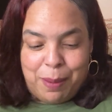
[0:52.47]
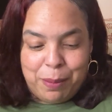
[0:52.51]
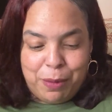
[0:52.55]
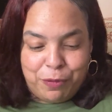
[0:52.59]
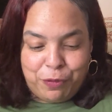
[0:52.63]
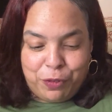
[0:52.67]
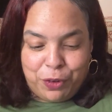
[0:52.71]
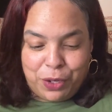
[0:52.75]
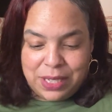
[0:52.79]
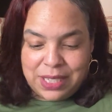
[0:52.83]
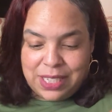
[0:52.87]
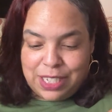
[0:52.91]

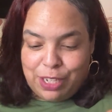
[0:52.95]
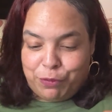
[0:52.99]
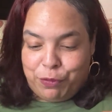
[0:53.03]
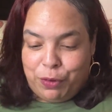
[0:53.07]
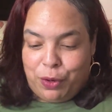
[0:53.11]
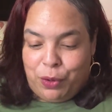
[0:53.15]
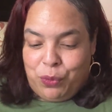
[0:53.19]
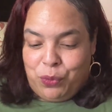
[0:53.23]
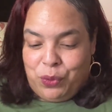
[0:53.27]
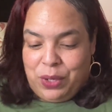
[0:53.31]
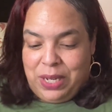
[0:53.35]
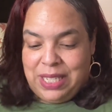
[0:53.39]
for
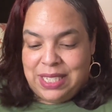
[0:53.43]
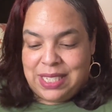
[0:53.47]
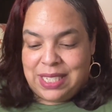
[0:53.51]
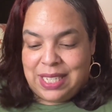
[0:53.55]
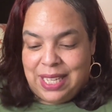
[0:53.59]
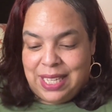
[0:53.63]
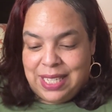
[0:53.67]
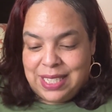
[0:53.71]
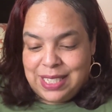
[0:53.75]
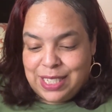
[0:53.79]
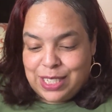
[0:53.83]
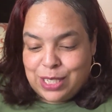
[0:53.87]
different
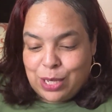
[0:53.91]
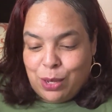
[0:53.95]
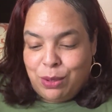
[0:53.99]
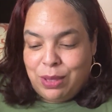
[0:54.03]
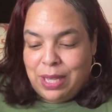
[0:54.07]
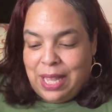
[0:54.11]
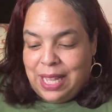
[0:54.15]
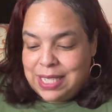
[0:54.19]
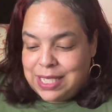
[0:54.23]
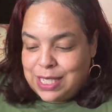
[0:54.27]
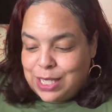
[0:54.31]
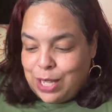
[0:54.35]
reasons. So
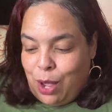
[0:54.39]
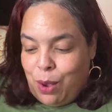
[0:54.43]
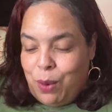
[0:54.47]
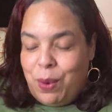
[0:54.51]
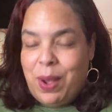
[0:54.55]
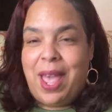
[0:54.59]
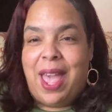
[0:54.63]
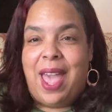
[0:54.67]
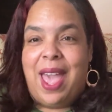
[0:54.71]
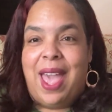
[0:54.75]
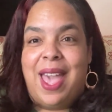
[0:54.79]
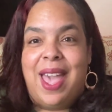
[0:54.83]
let's go
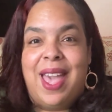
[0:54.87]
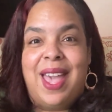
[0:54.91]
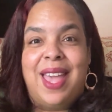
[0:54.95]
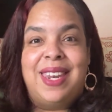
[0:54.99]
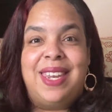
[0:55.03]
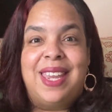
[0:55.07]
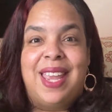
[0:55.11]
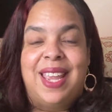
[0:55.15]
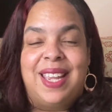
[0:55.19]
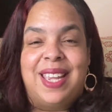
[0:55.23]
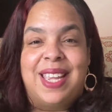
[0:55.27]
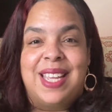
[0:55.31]
ahead
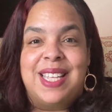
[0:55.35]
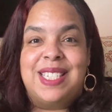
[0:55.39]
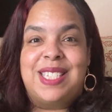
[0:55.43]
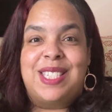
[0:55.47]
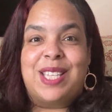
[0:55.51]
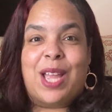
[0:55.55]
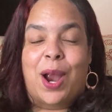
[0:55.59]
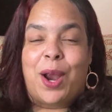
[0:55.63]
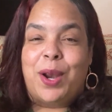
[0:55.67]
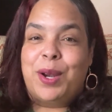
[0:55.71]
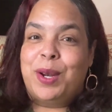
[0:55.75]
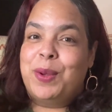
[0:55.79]
and get
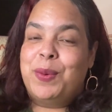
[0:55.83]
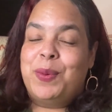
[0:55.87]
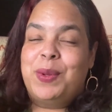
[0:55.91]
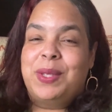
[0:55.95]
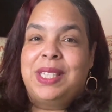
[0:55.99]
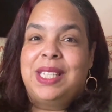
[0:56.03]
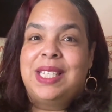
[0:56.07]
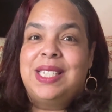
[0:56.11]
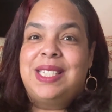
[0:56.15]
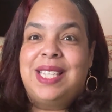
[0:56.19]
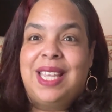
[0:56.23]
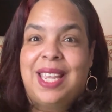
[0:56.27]
started with
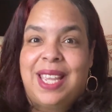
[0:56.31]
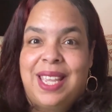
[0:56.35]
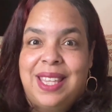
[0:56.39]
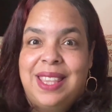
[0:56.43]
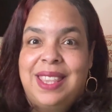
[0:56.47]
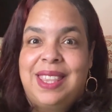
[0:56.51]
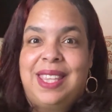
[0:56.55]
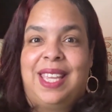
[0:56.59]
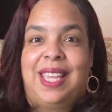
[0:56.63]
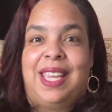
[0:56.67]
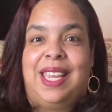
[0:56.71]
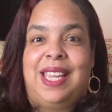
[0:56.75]
the 10
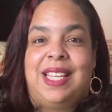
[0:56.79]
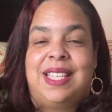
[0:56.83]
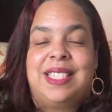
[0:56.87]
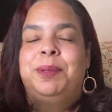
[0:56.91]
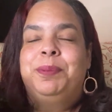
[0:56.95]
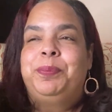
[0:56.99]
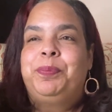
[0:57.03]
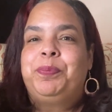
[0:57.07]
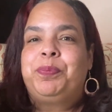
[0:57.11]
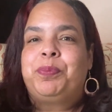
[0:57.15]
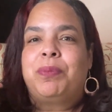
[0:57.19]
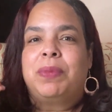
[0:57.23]
things.
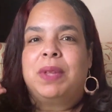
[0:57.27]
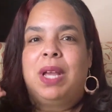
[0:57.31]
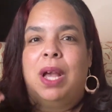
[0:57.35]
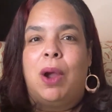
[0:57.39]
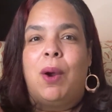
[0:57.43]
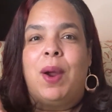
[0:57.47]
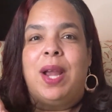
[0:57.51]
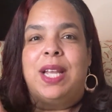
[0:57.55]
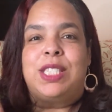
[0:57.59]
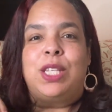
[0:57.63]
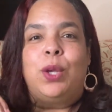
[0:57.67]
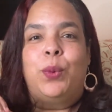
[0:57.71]
All
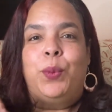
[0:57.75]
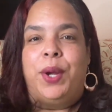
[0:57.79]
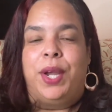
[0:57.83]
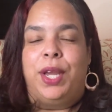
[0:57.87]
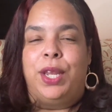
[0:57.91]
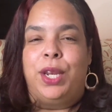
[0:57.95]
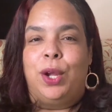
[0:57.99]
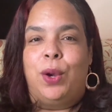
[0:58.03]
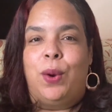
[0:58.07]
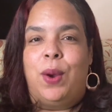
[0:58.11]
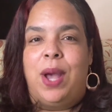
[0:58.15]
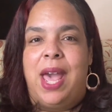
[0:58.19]
right, so we're
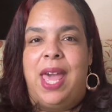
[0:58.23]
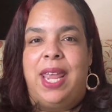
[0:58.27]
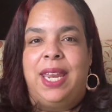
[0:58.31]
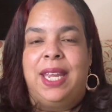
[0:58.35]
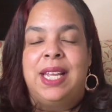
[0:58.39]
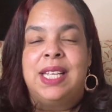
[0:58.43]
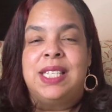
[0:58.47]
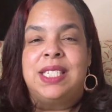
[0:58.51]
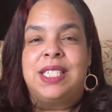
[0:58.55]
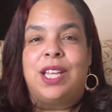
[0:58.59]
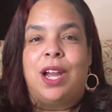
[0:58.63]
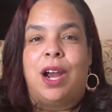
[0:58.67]
gonna go ahead and
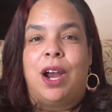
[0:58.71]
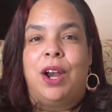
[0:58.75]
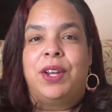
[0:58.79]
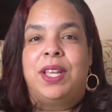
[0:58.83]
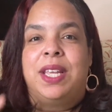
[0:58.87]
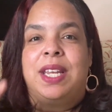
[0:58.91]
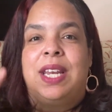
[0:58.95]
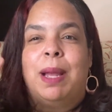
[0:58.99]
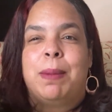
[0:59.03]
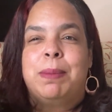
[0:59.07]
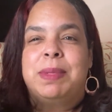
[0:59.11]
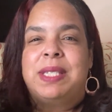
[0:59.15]
get started,
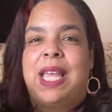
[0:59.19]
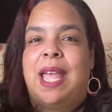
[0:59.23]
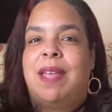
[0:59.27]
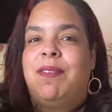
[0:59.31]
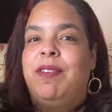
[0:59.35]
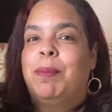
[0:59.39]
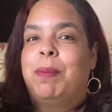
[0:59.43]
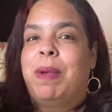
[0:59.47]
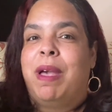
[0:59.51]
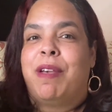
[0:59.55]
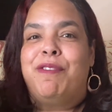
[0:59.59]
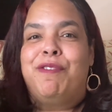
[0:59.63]
and I'm
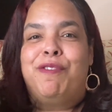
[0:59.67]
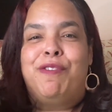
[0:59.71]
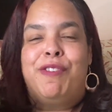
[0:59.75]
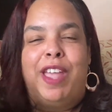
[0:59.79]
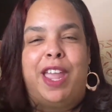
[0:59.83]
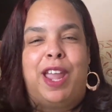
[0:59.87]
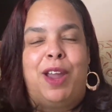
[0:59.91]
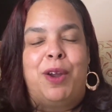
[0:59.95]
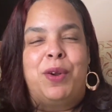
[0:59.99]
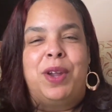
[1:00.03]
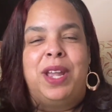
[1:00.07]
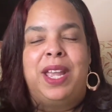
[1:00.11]
saving my
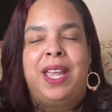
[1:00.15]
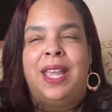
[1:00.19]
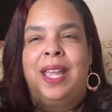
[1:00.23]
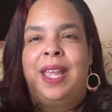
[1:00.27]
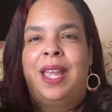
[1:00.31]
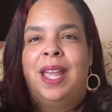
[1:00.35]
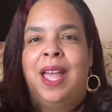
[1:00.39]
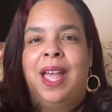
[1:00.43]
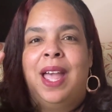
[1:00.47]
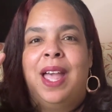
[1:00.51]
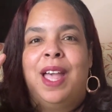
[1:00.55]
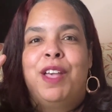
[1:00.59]
very
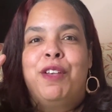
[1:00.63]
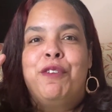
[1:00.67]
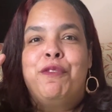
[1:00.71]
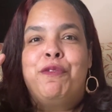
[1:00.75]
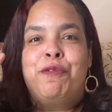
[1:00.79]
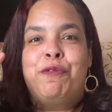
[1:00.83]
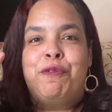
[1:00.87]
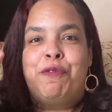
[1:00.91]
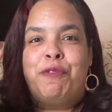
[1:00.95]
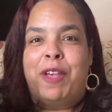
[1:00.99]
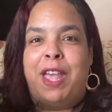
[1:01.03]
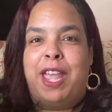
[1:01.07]

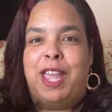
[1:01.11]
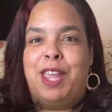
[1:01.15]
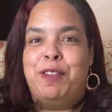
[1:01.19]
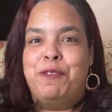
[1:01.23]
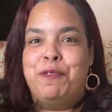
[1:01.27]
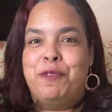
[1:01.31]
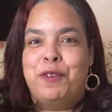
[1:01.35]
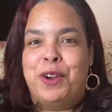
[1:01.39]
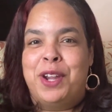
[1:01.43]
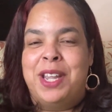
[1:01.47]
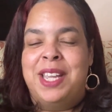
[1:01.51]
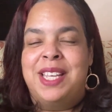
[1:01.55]

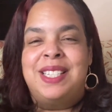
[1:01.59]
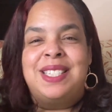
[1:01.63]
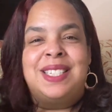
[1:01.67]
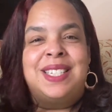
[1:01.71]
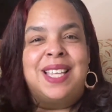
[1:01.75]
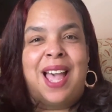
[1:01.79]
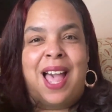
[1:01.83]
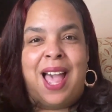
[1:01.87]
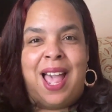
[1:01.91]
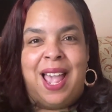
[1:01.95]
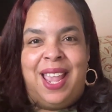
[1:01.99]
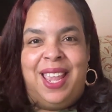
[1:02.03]
favorite
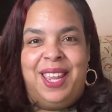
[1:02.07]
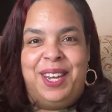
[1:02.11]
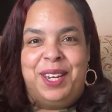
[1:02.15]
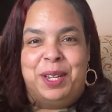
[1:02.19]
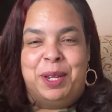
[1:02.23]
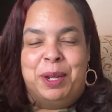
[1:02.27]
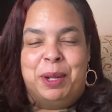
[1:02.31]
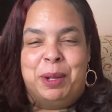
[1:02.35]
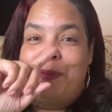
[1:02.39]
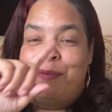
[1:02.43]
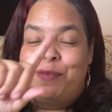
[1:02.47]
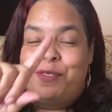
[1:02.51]

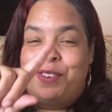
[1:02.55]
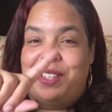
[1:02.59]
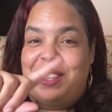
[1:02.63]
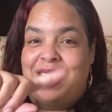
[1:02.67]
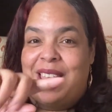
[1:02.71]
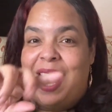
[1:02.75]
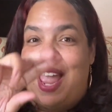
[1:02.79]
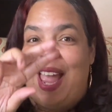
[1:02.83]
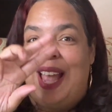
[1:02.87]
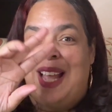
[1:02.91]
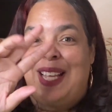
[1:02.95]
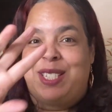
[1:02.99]
item for
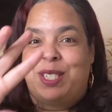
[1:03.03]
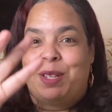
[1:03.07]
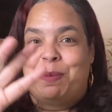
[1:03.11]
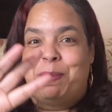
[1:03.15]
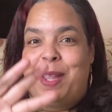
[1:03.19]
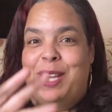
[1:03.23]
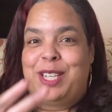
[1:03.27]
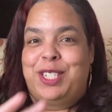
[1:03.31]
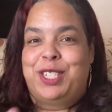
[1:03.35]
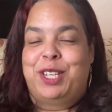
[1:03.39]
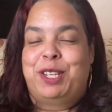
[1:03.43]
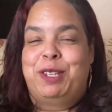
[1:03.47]
last, so
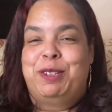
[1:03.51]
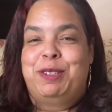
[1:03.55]
make sure you